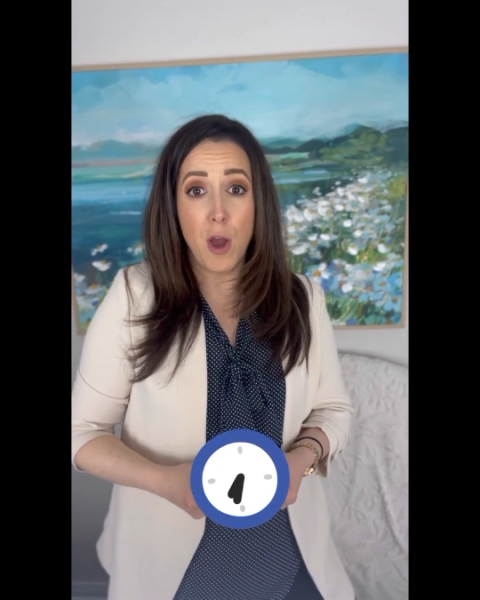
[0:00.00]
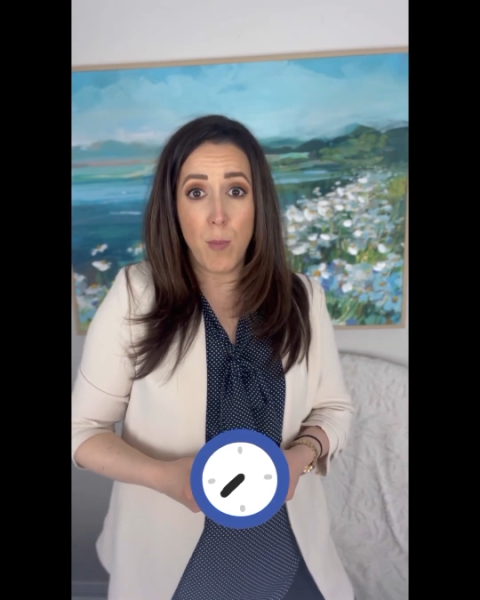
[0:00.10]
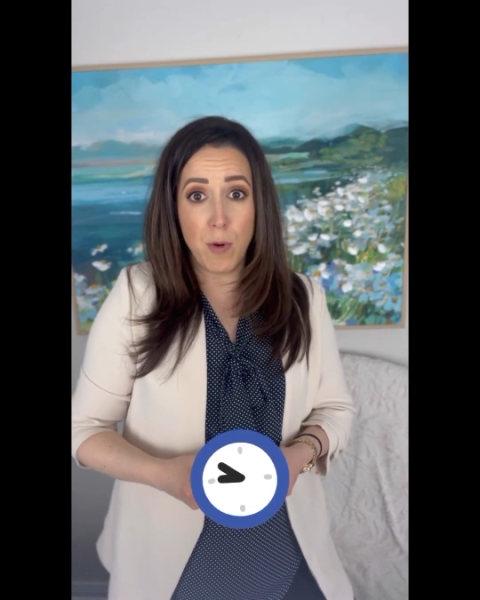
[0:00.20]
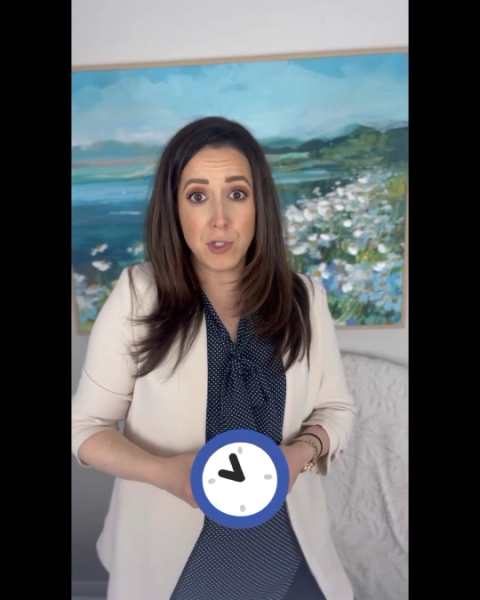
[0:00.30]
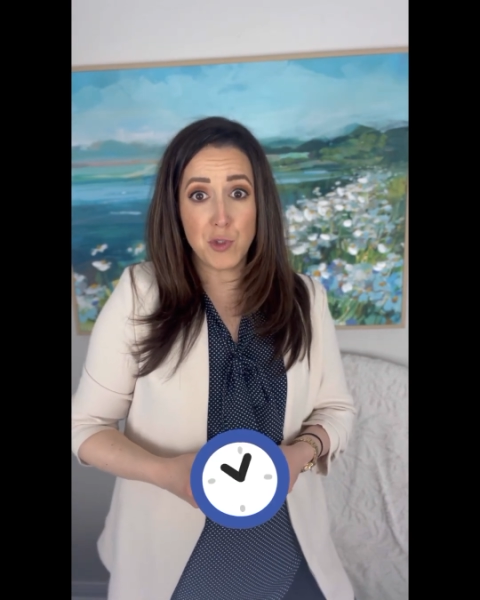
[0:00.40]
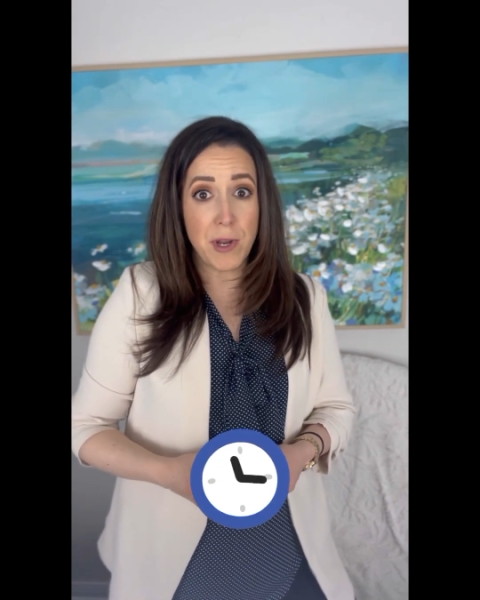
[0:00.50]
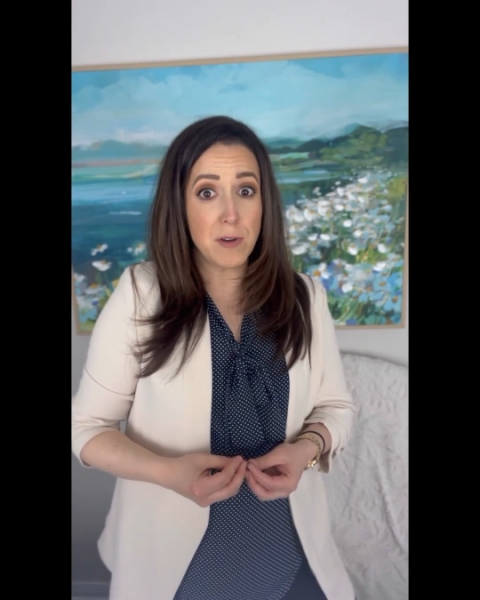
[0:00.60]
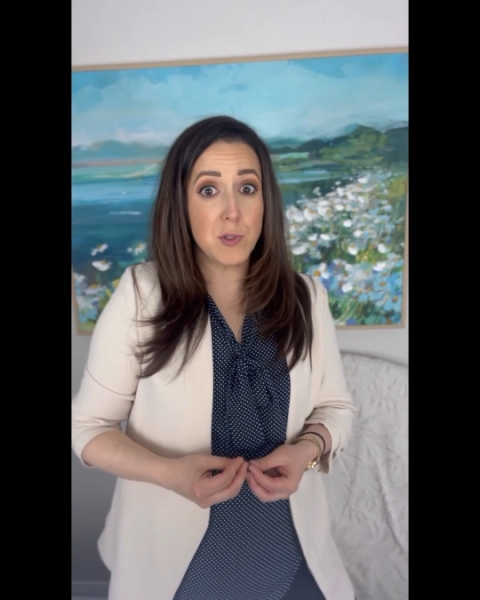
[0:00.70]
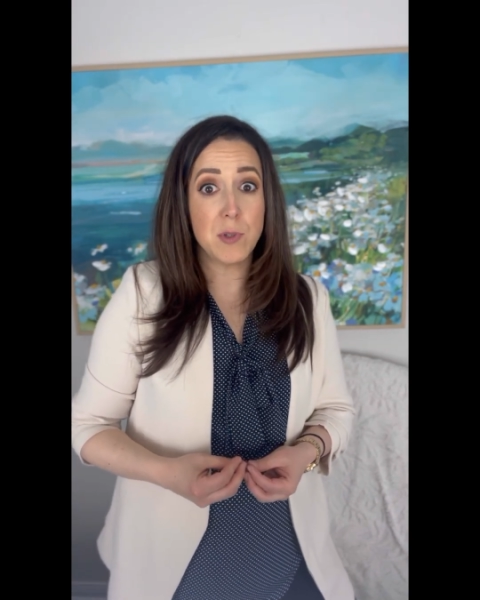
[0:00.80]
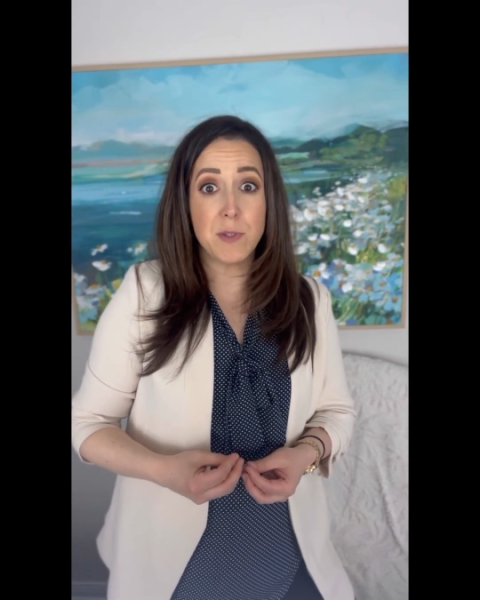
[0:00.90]
Most
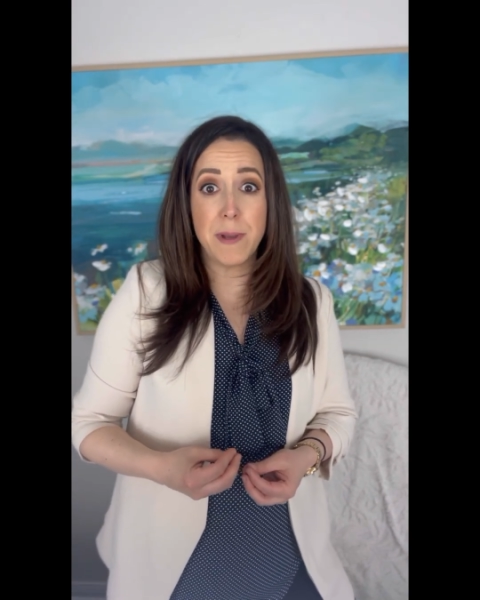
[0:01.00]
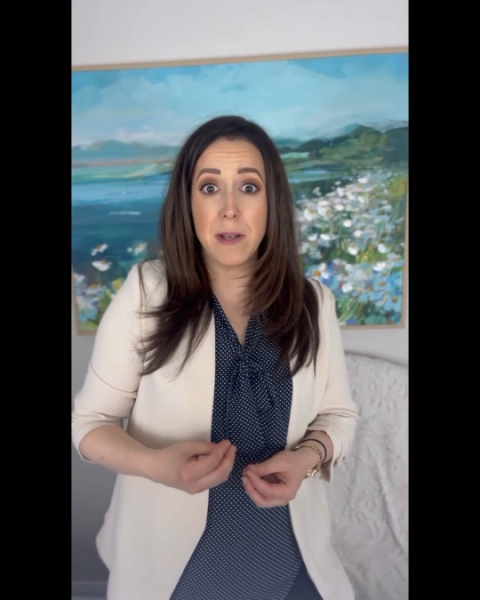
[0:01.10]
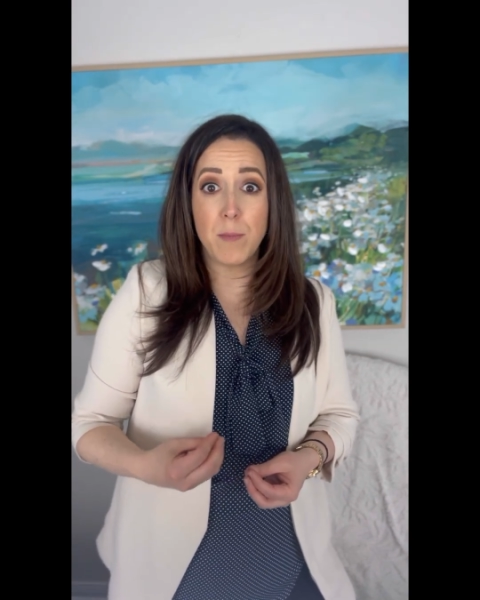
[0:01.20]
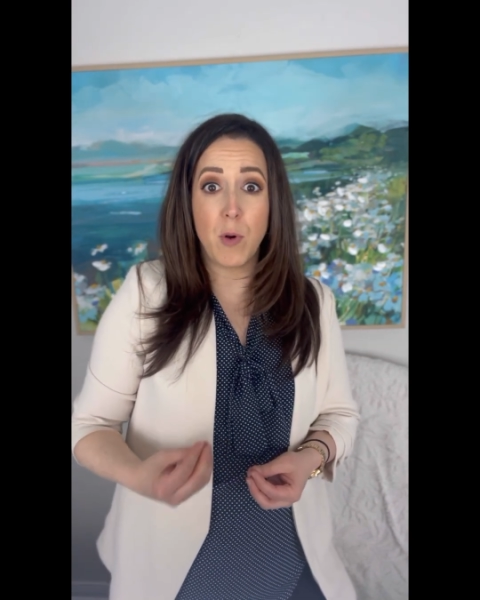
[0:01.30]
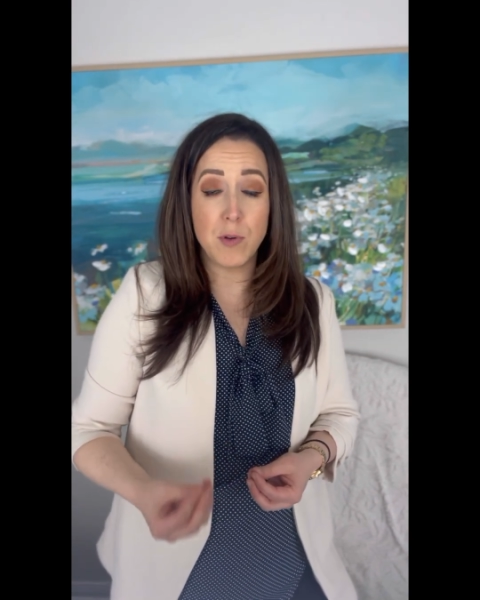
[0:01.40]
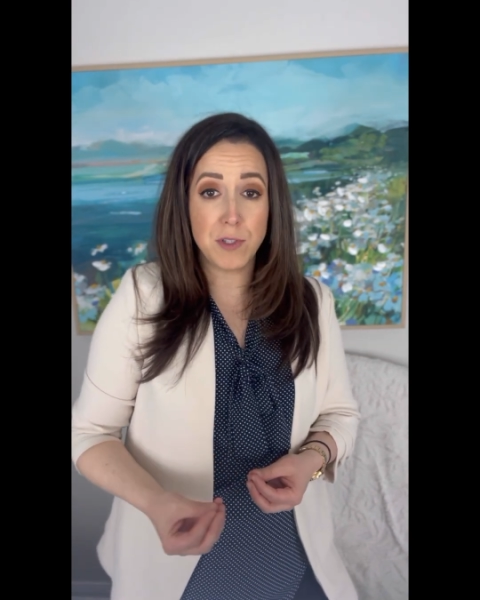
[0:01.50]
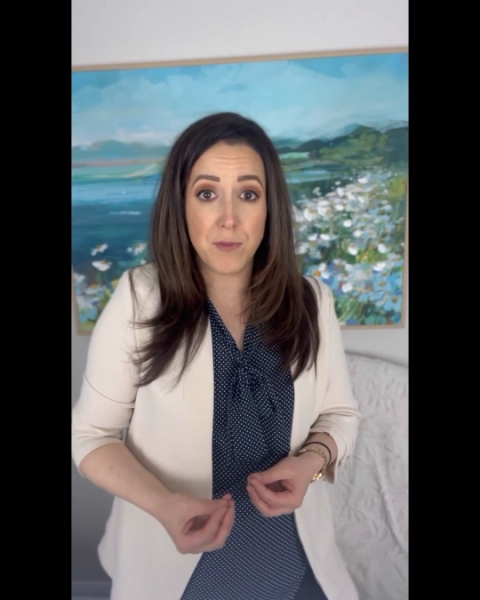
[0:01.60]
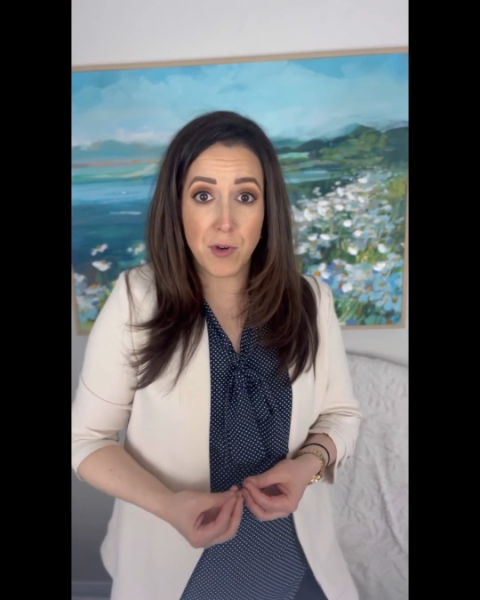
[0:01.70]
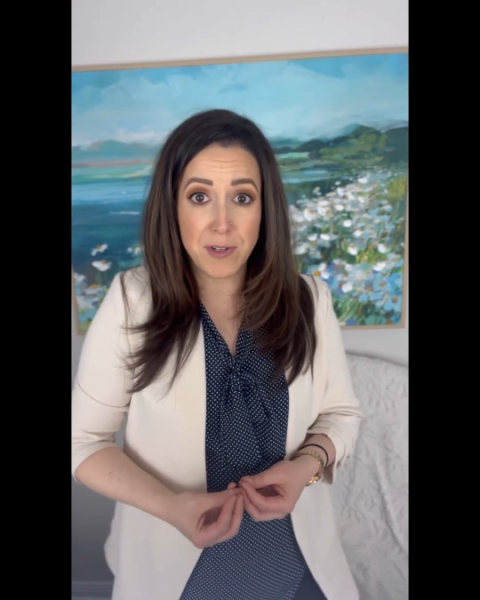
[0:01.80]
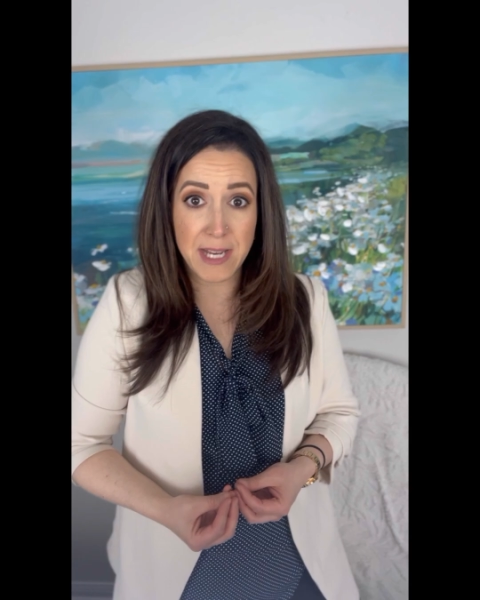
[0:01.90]
traders will spend most of
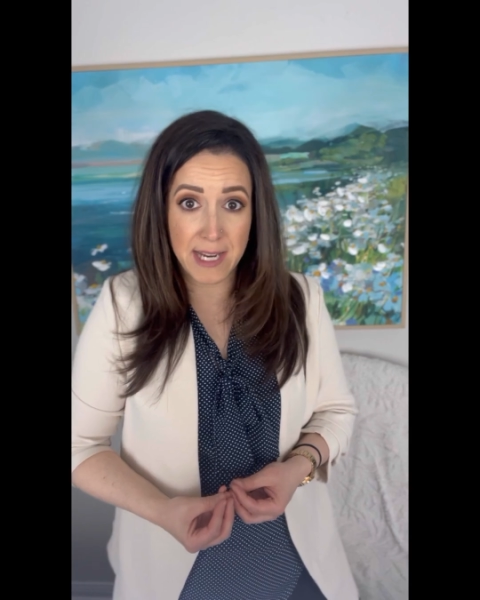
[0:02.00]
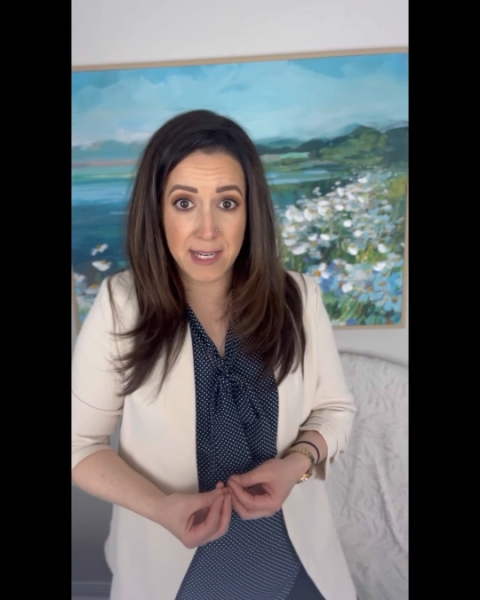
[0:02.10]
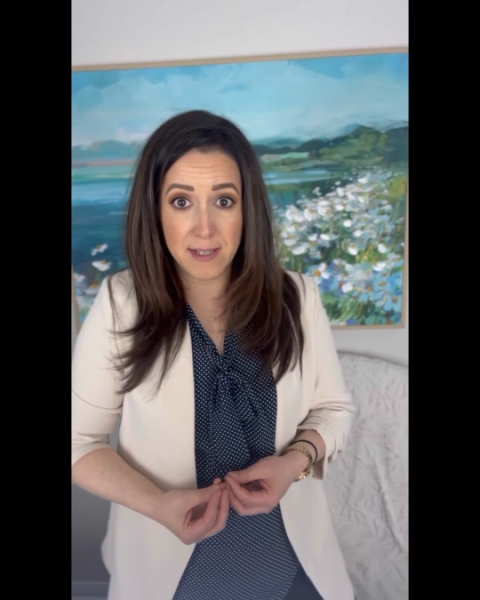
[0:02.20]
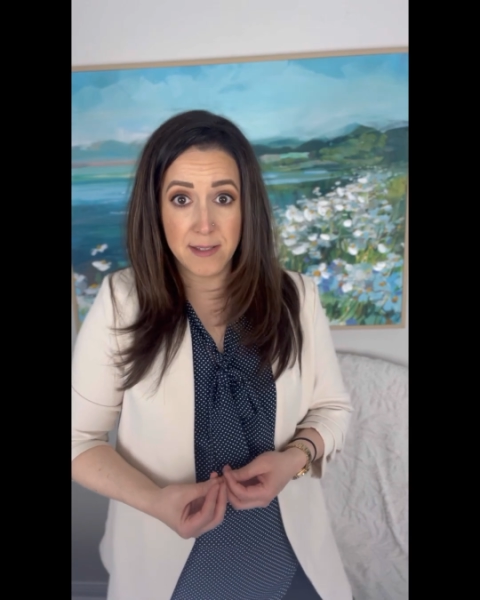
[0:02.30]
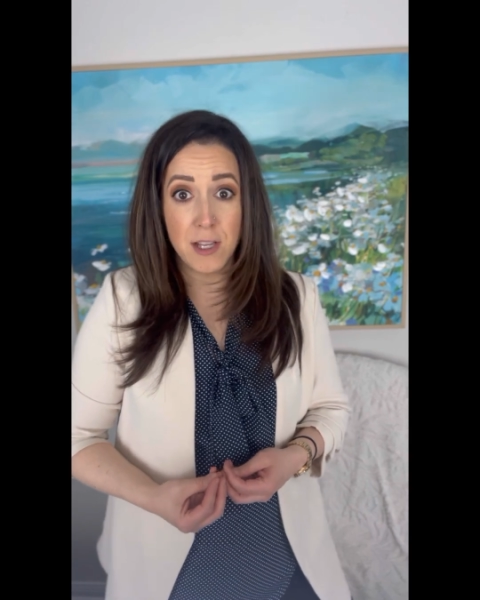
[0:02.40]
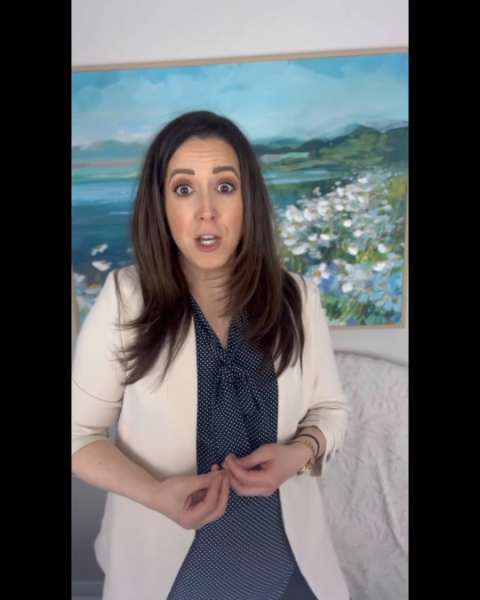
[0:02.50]
their days